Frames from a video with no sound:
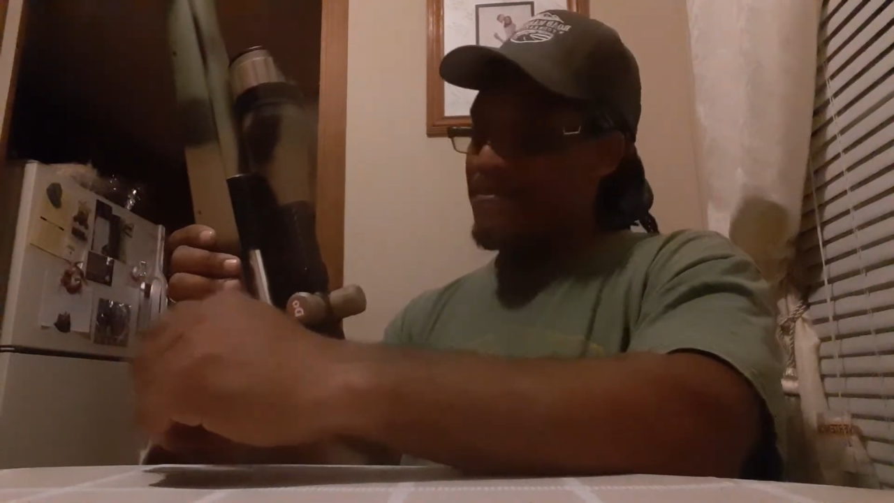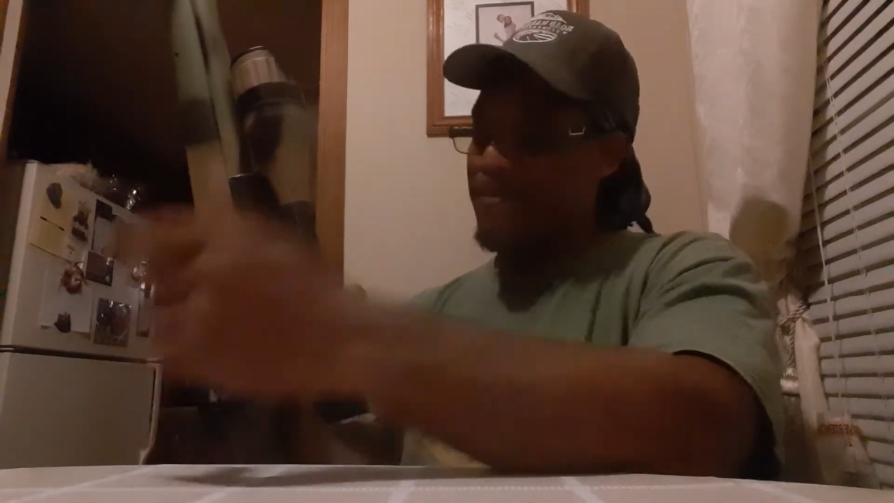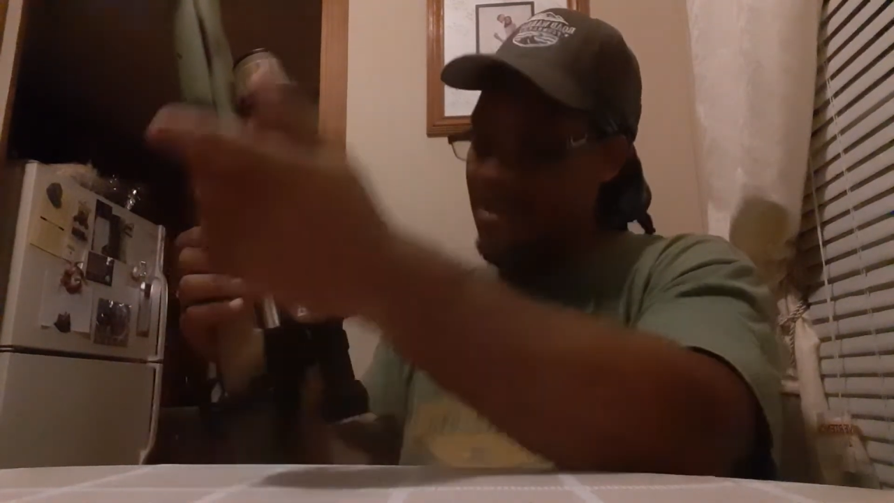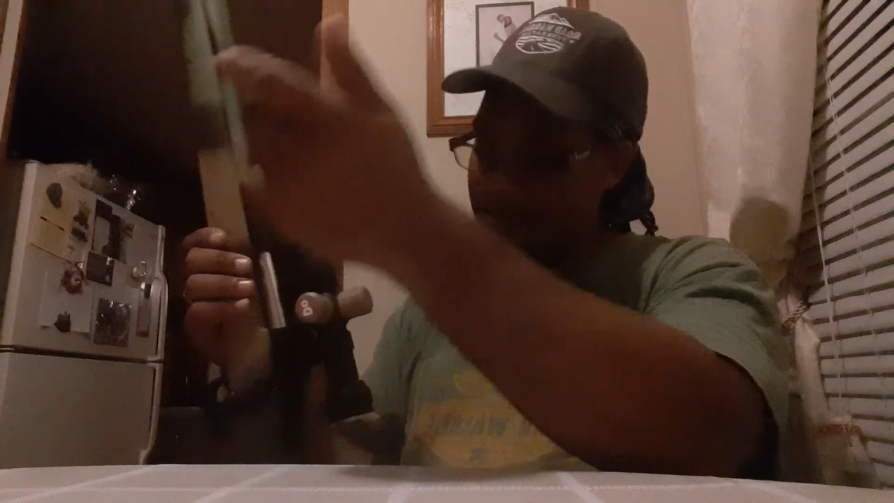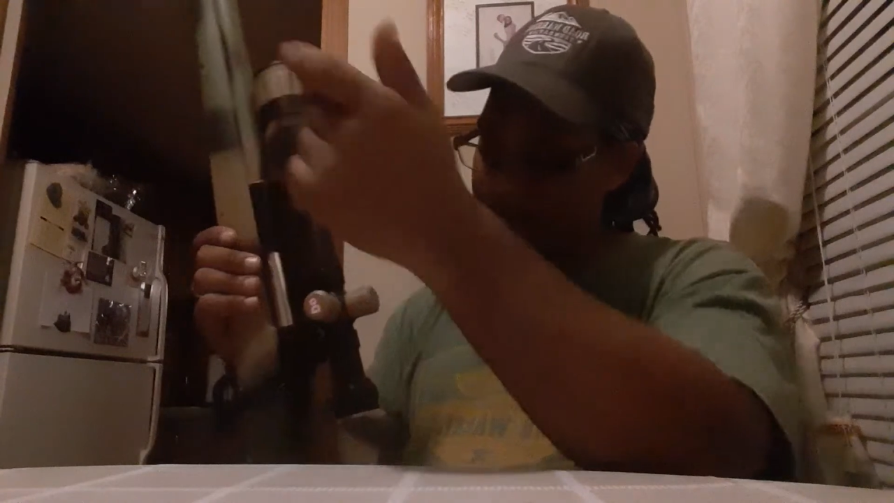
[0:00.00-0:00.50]

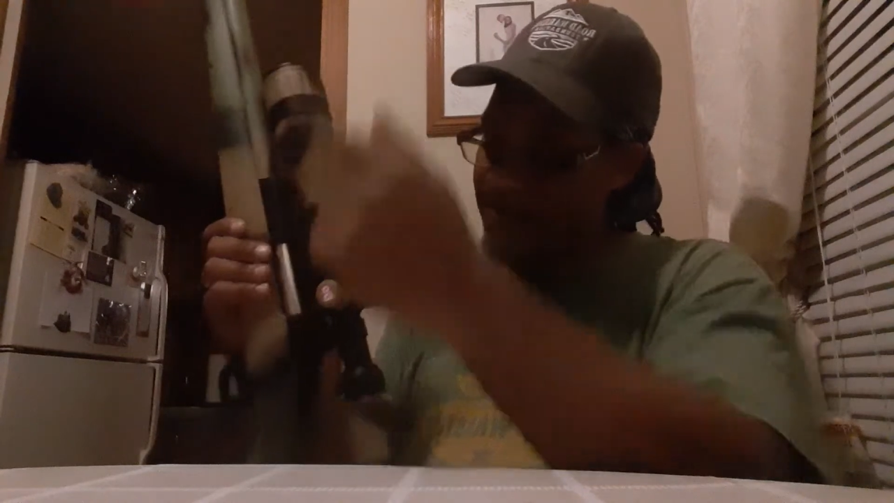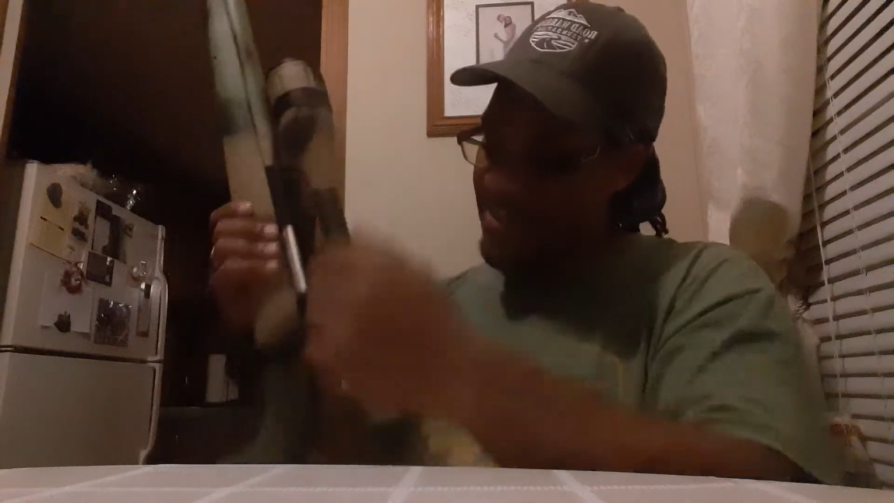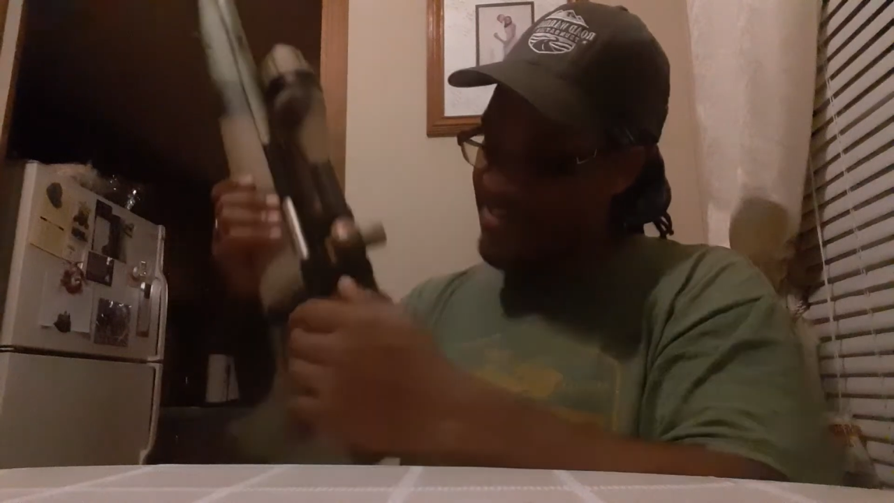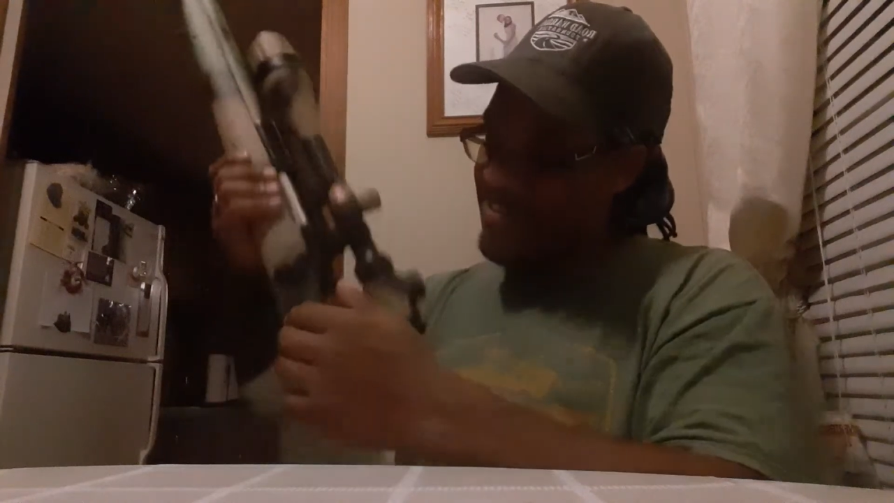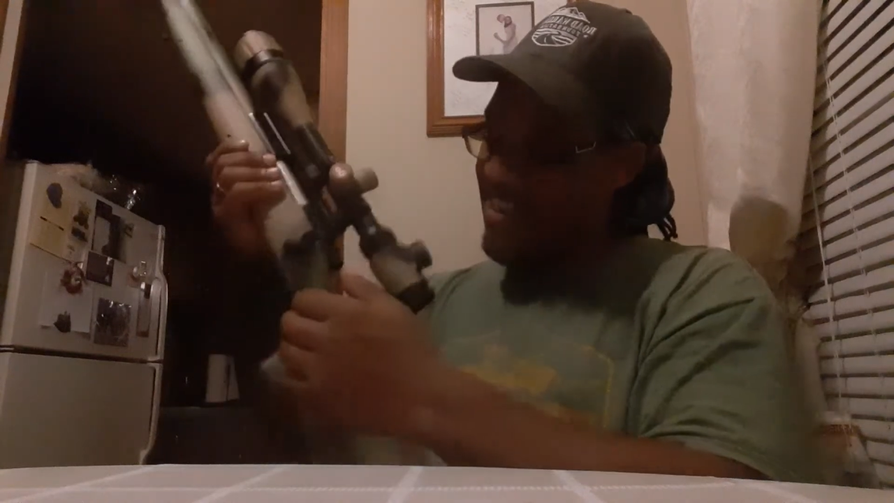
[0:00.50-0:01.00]
But
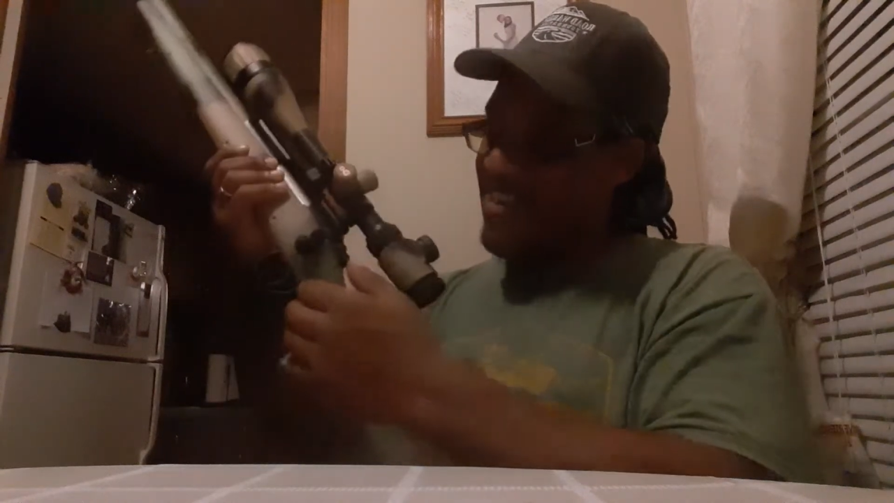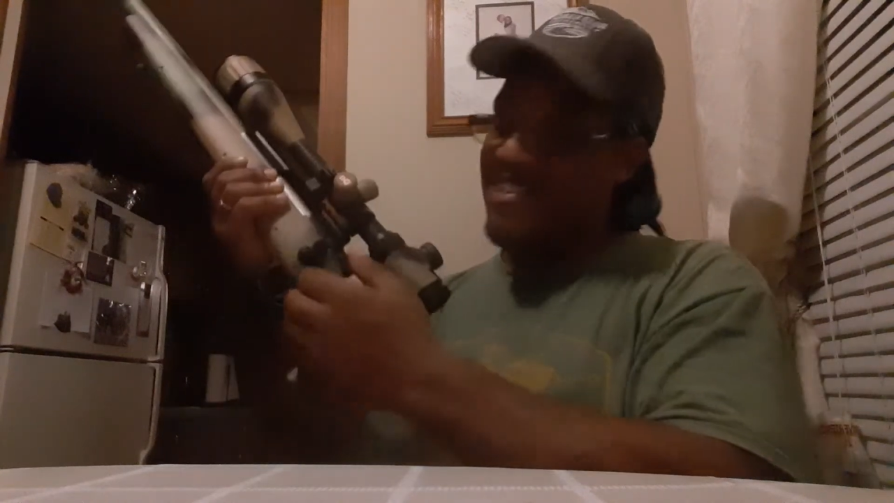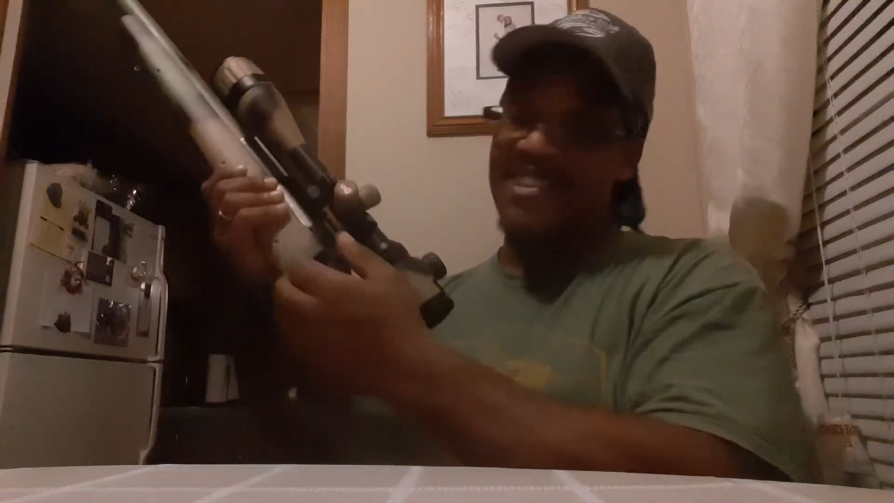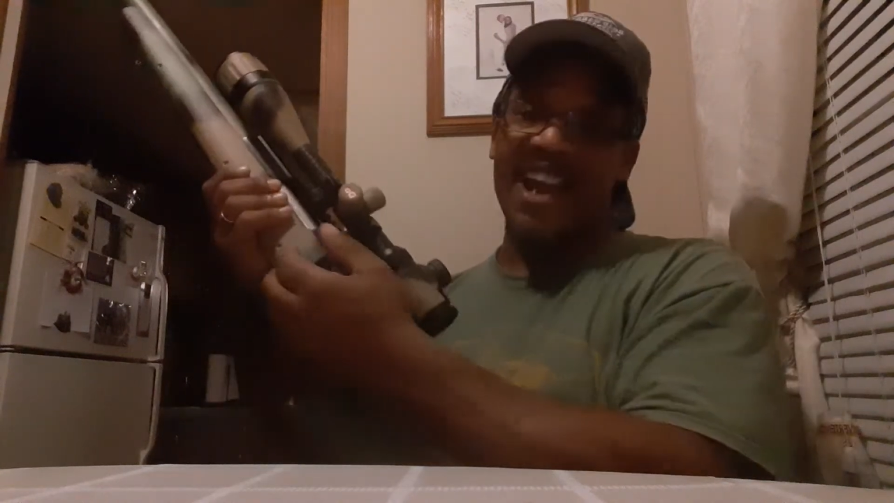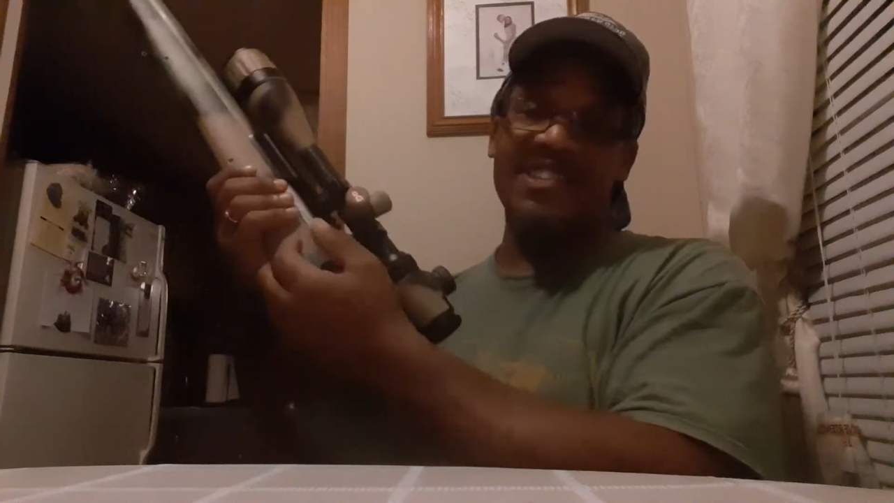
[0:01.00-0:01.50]
this thing
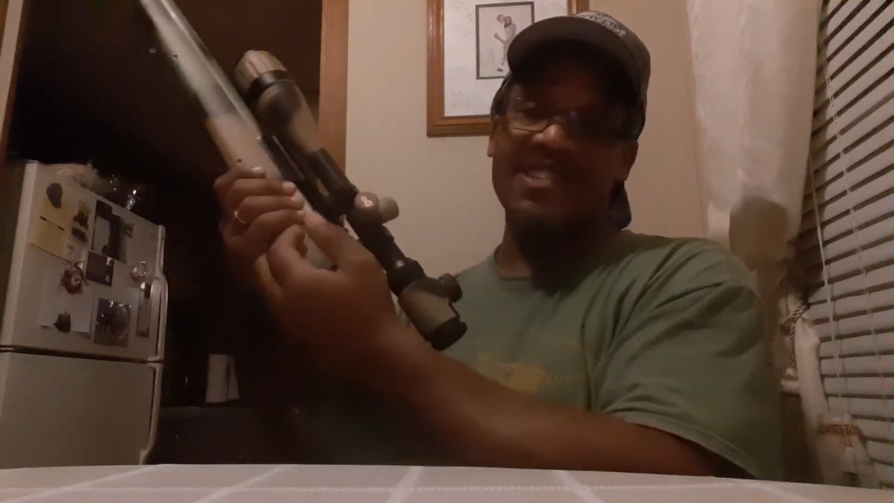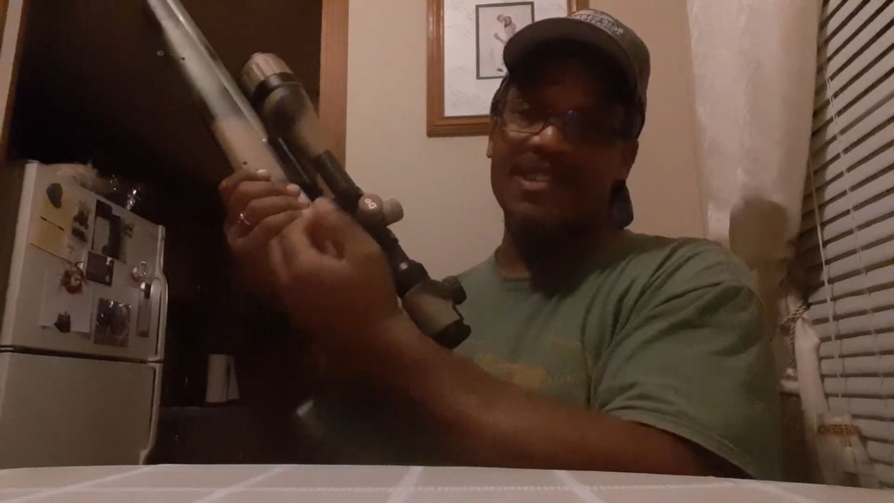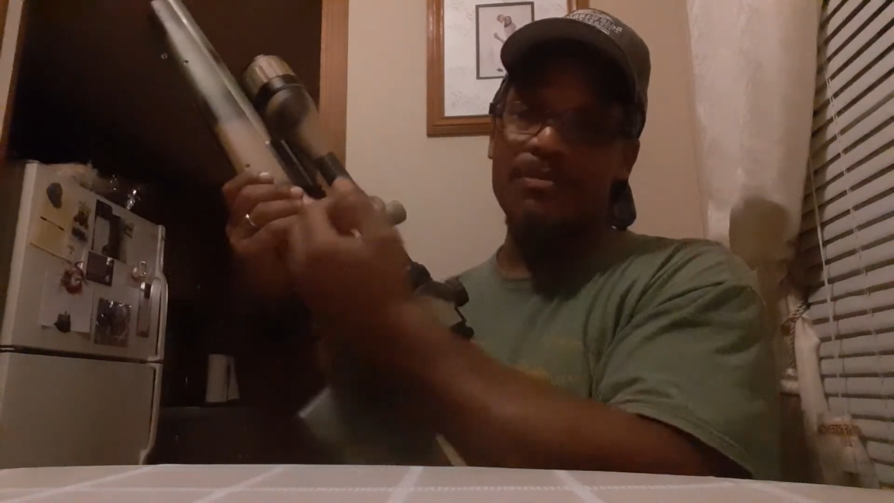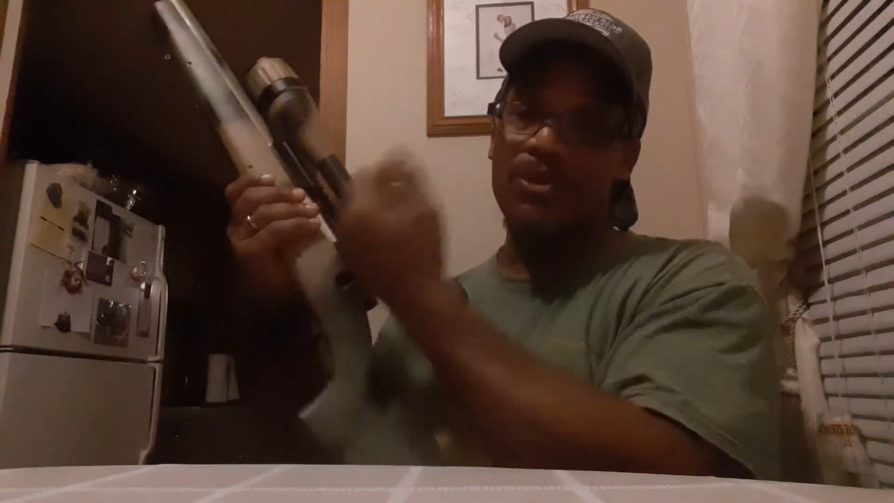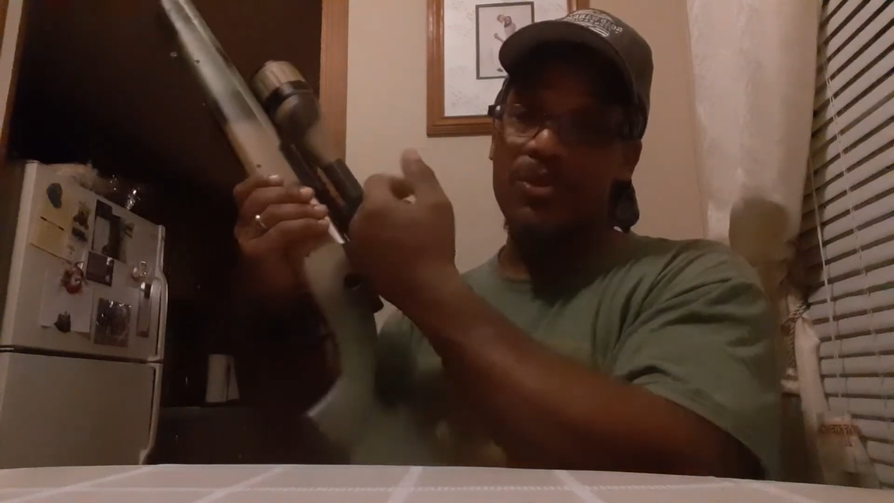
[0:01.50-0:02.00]
is nice and
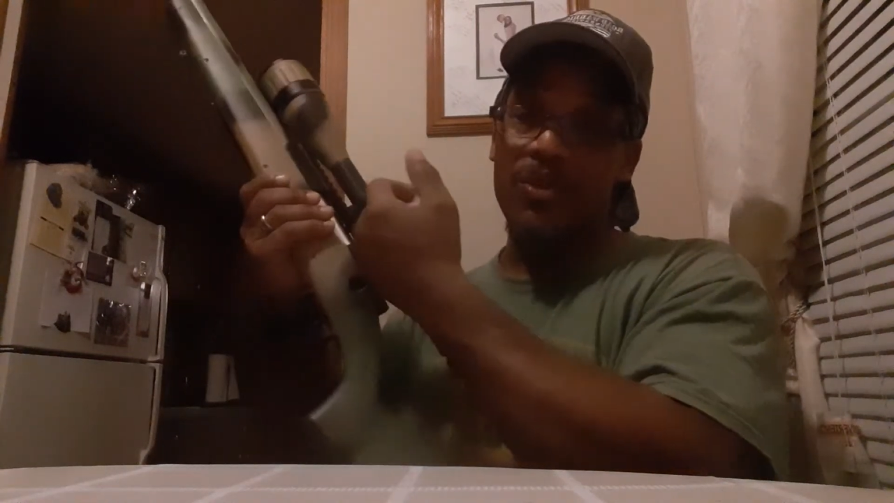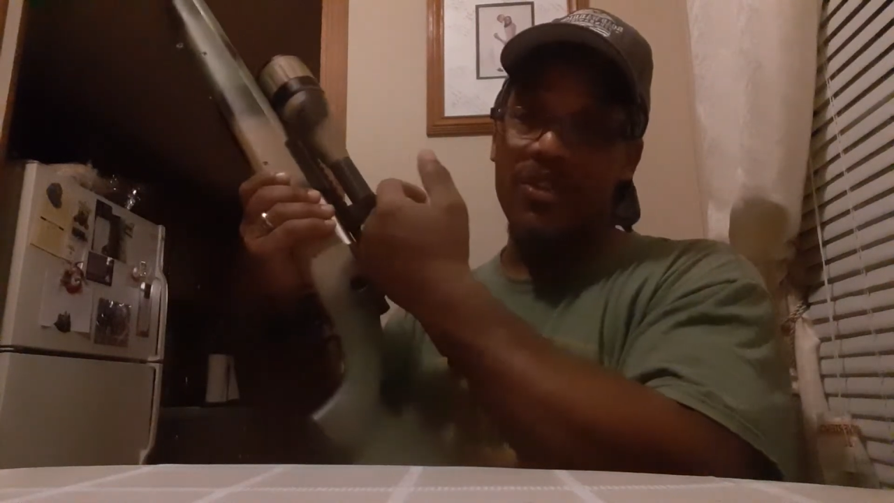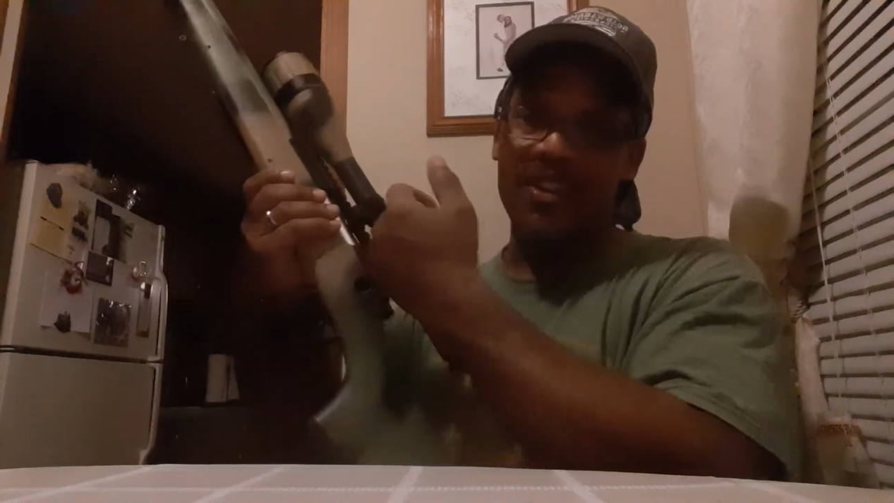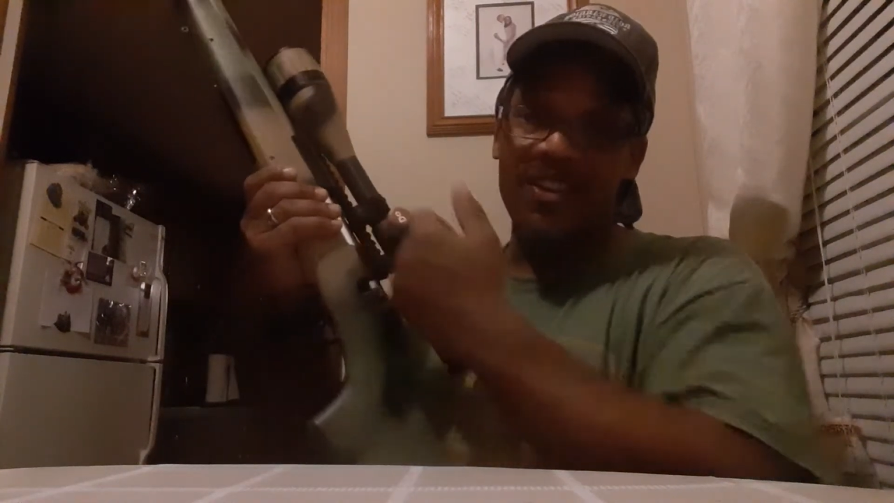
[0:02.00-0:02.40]
smooth.